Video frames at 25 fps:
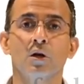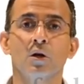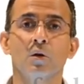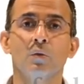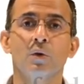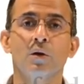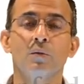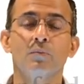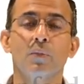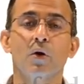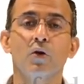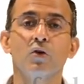
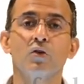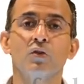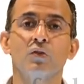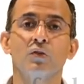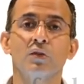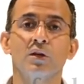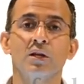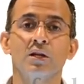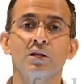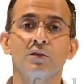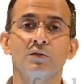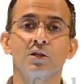when both of
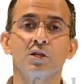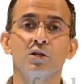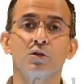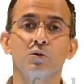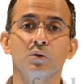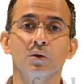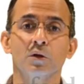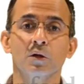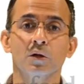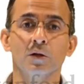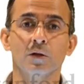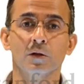the
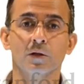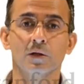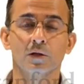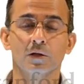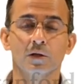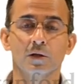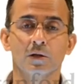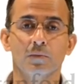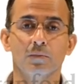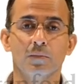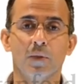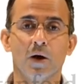individual
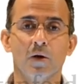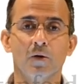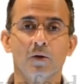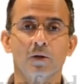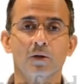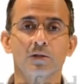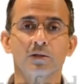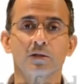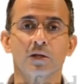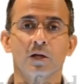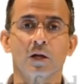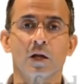
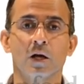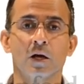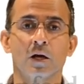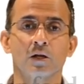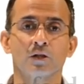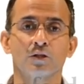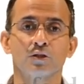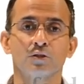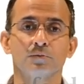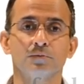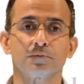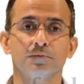components are
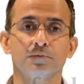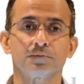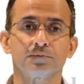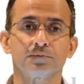large.